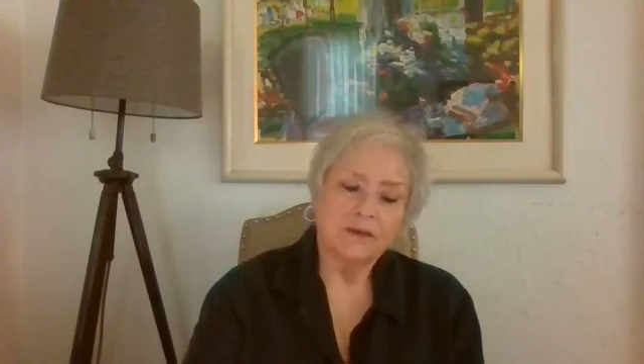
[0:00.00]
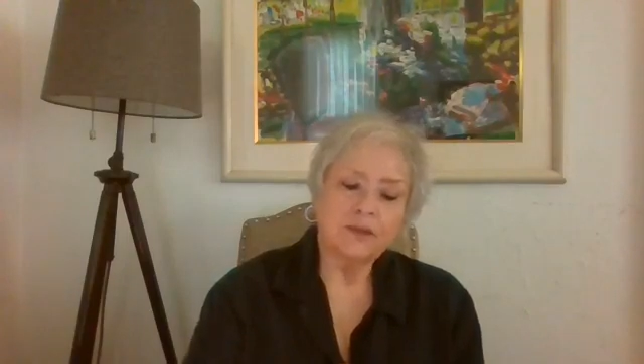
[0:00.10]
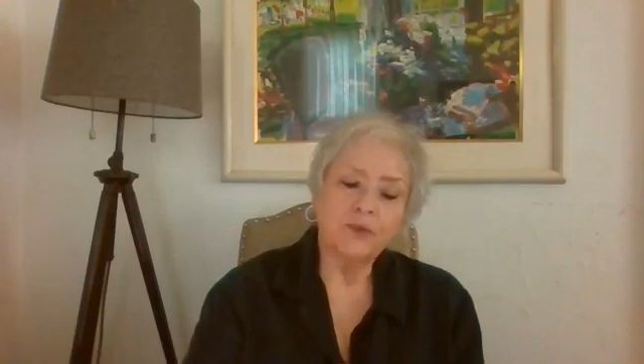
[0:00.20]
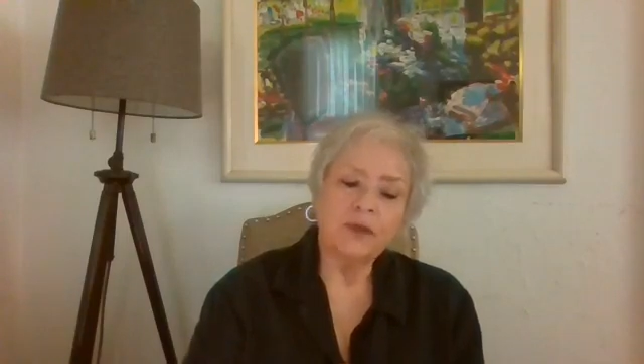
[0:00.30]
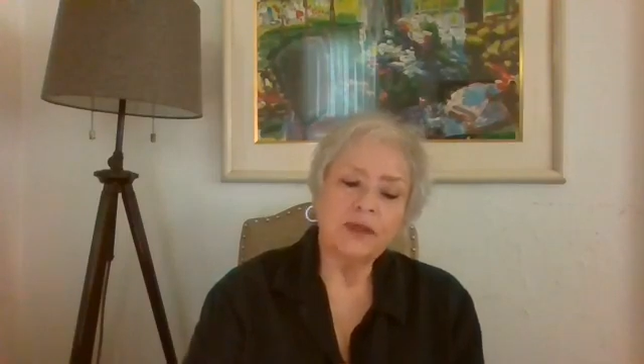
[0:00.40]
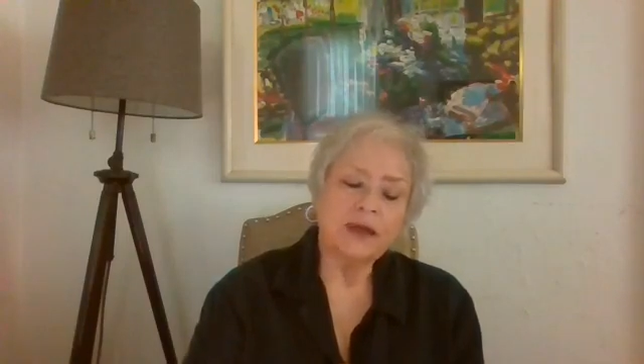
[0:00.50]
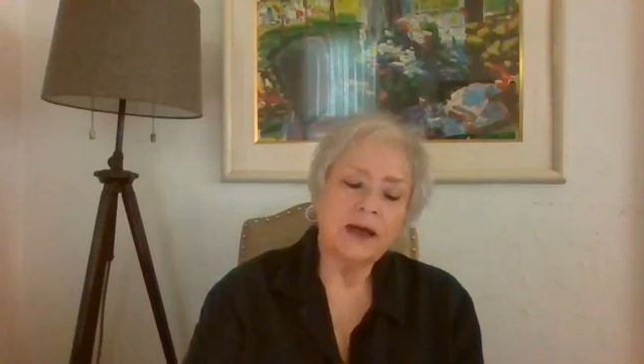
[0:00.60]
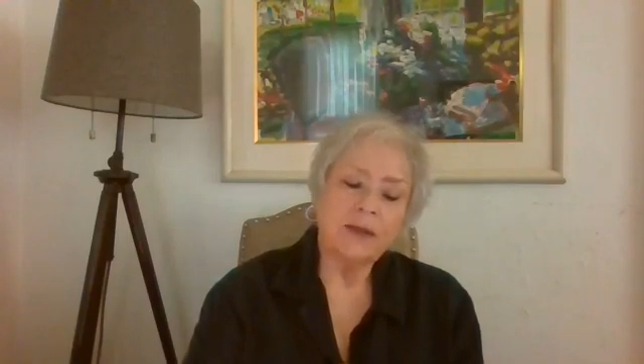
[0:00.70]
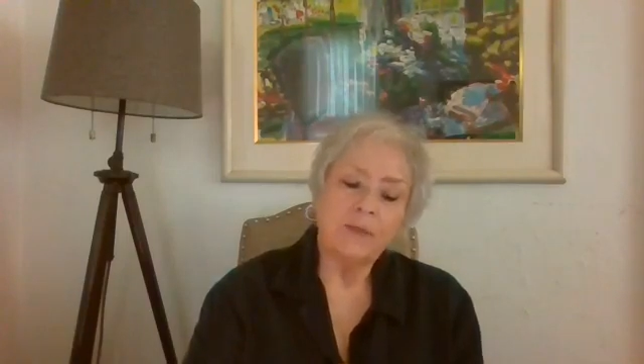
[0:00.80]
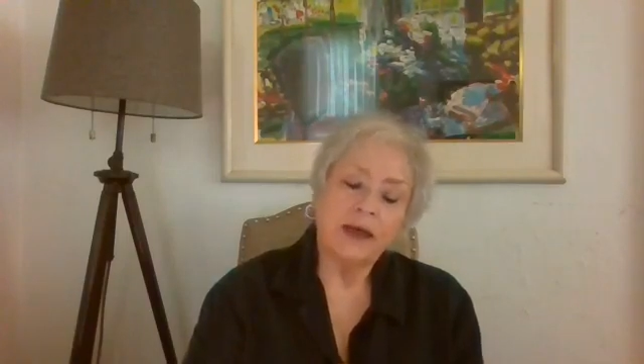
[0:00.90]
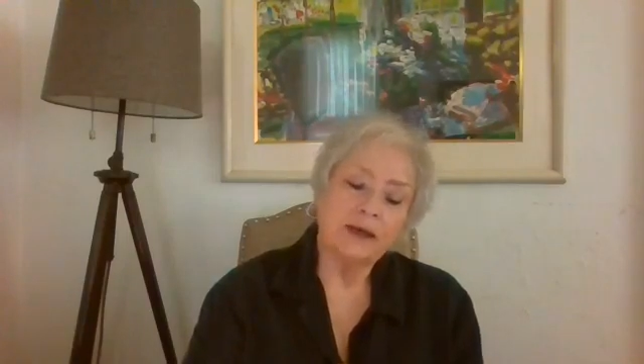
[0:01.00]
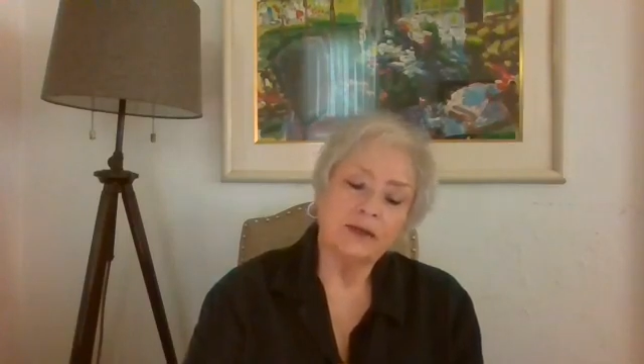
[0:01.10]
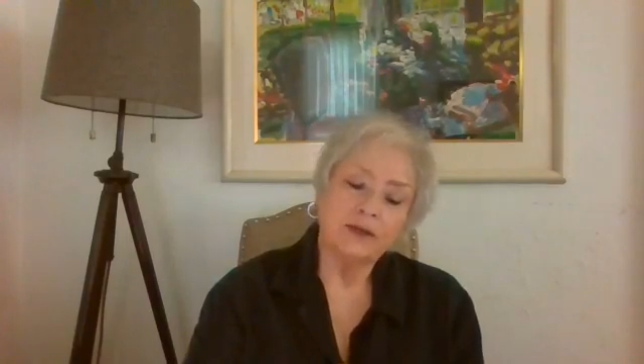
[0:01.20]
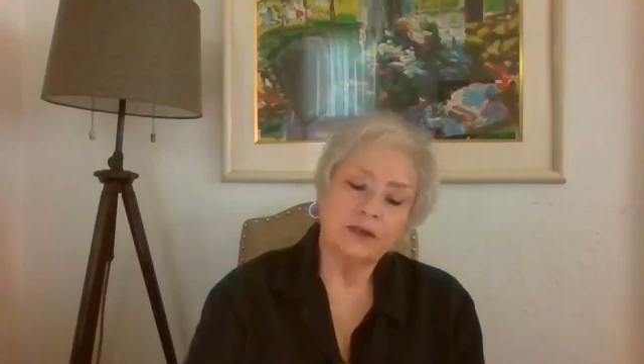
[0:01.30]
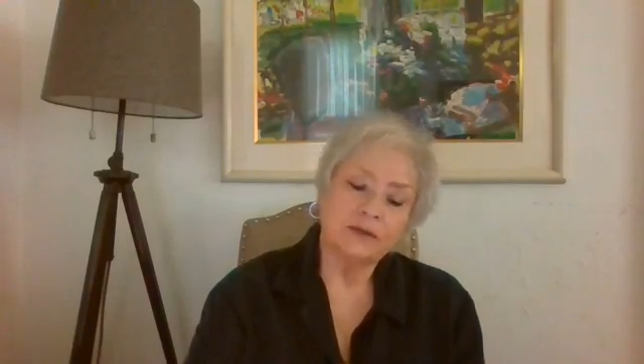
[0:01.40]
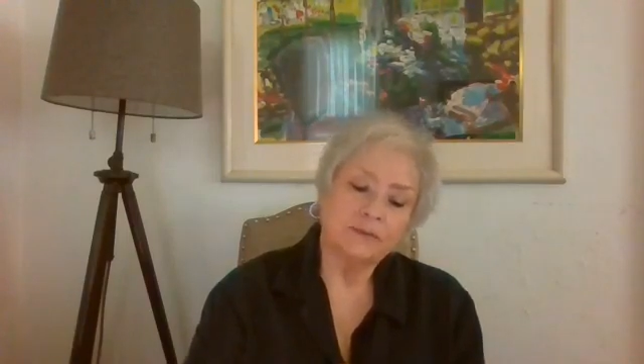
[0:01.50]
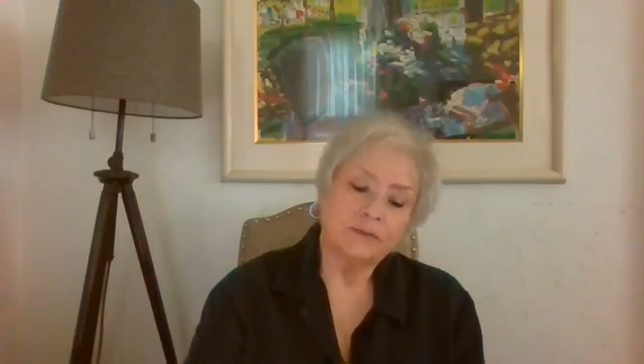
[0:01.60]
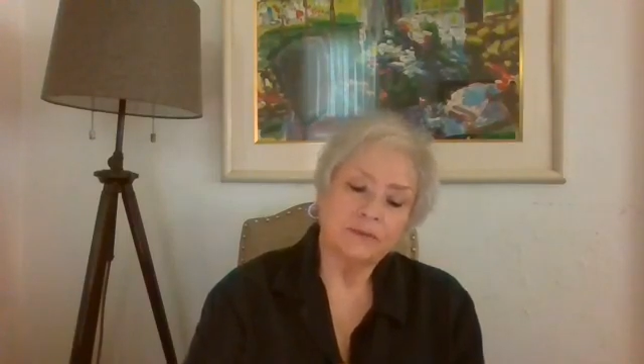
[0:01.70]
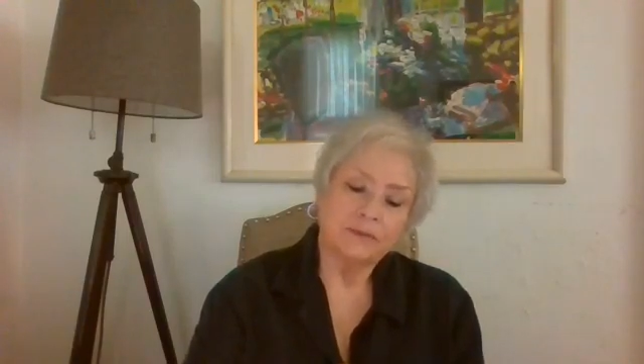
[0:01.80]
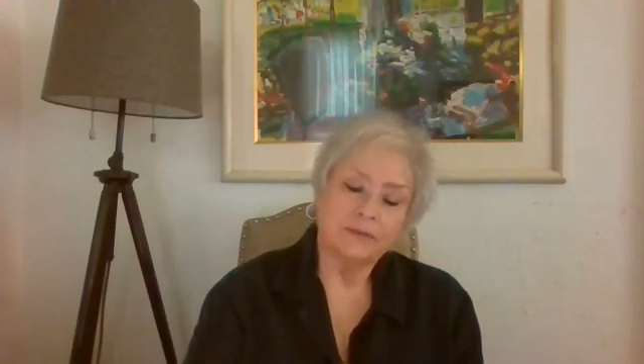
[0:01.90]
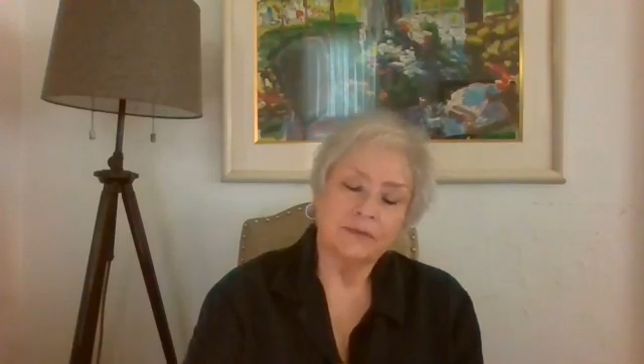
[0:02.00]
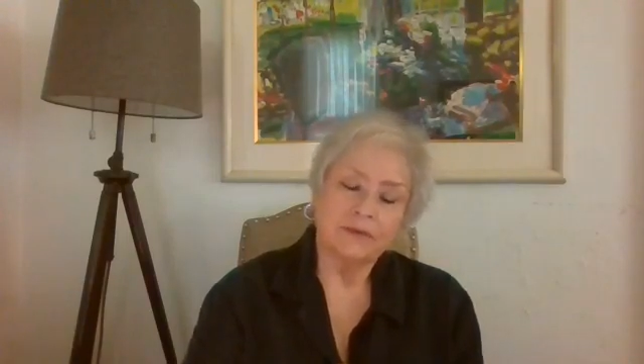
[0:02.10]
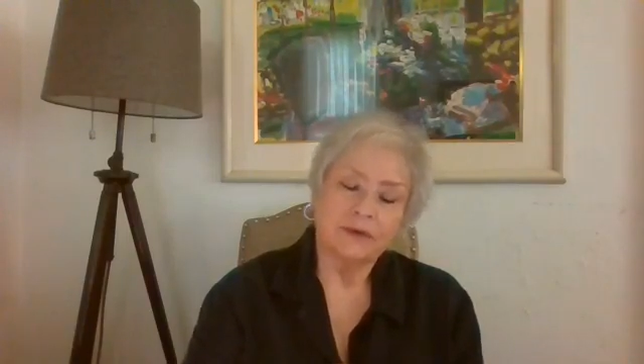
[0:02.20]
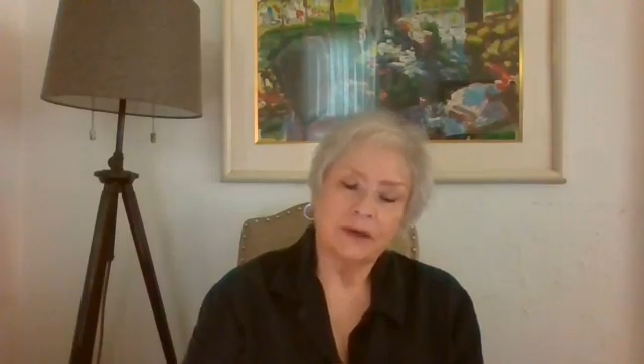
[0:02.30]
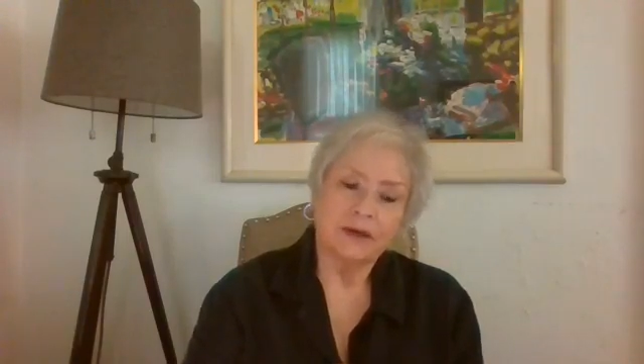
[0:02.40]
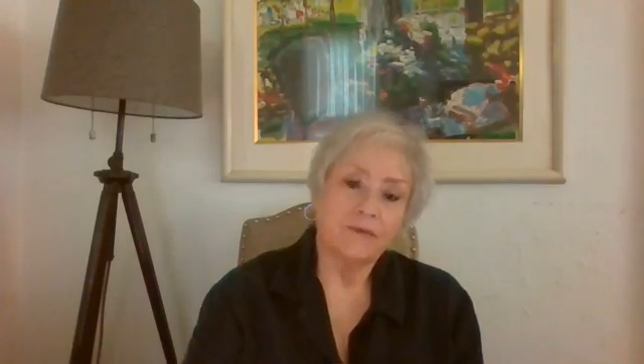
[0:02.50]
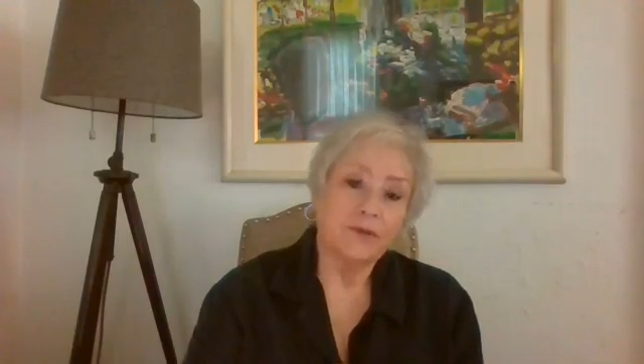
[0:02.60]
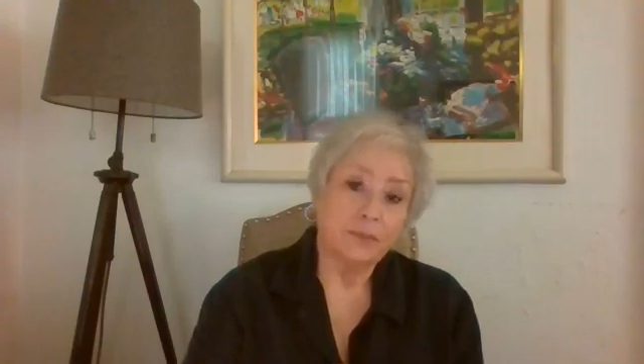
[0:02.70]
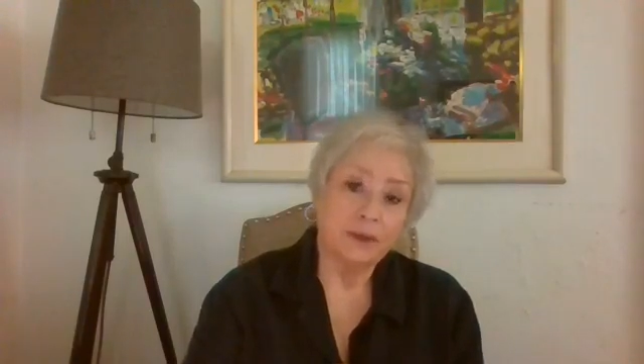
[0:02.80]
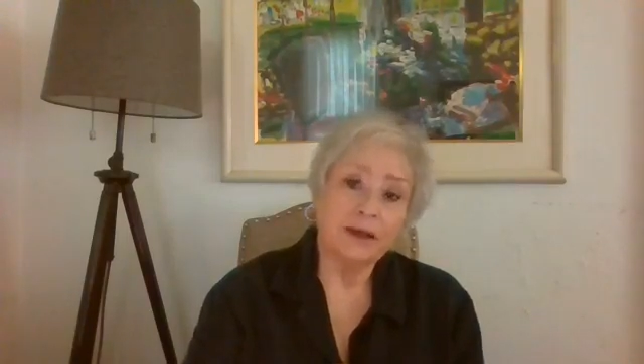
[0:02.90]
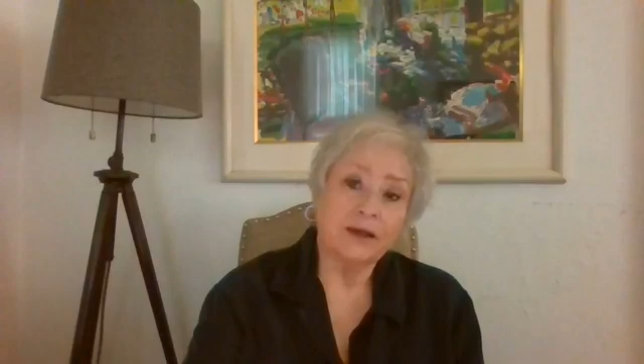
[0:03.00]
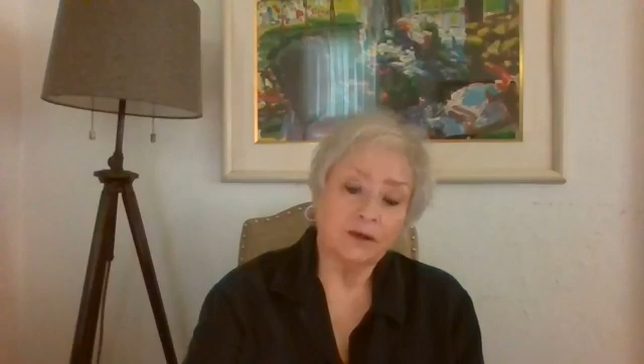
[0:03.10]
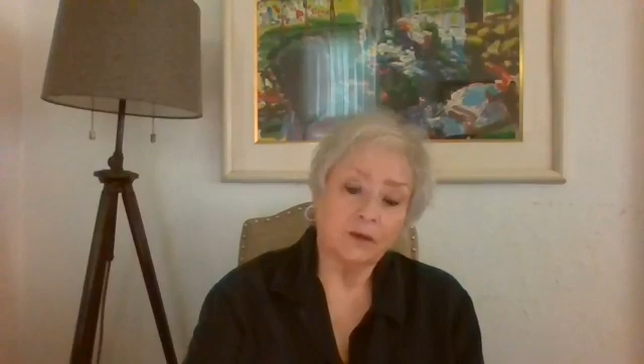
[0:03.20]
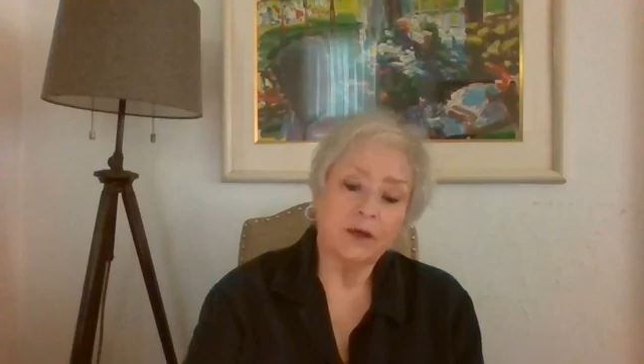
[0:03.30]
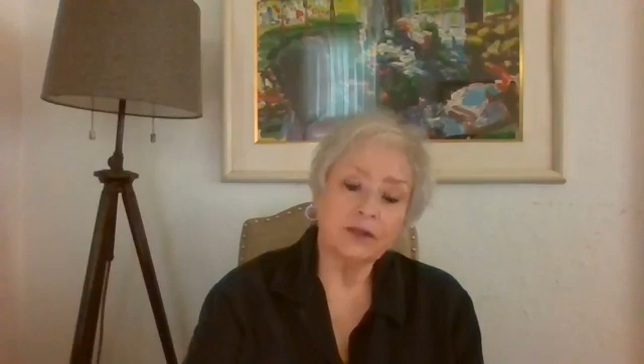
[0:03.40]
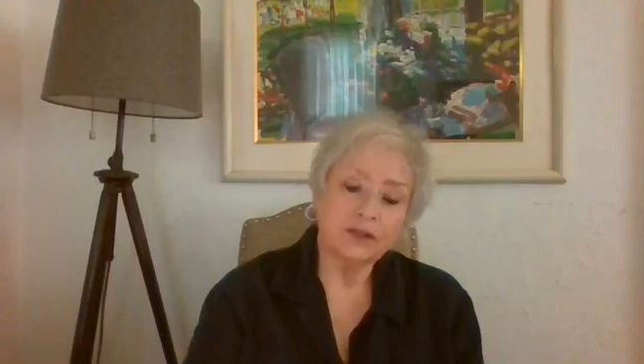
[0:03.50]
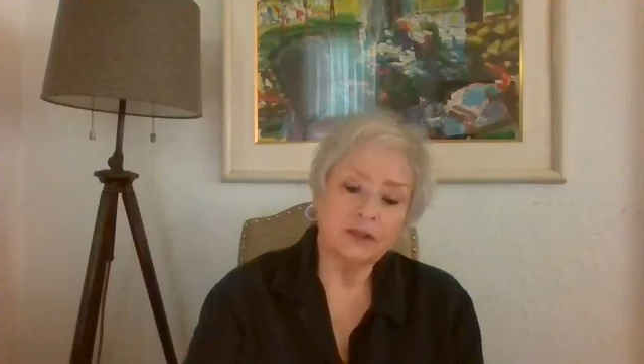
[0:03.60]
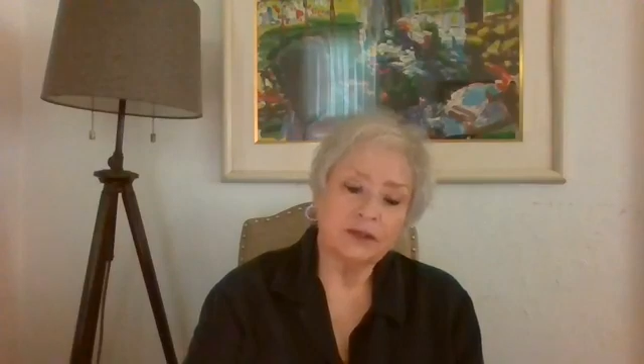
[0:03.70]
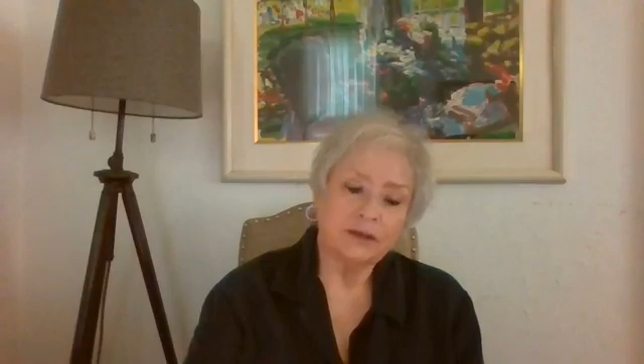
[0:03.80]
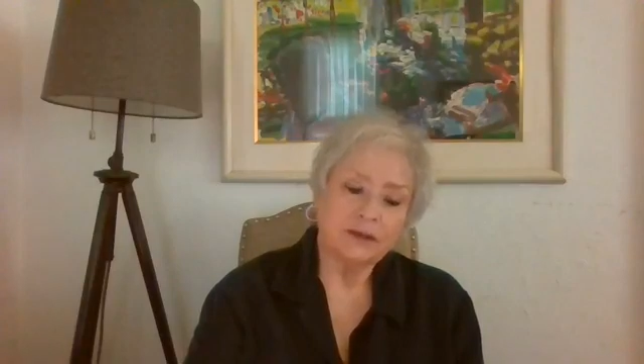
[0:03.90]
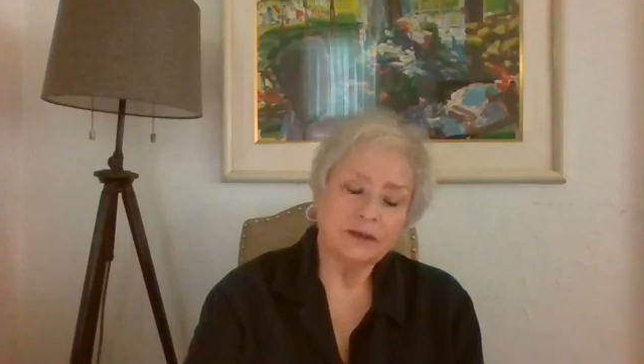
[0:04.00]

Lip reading: springtime edge of the bleak question.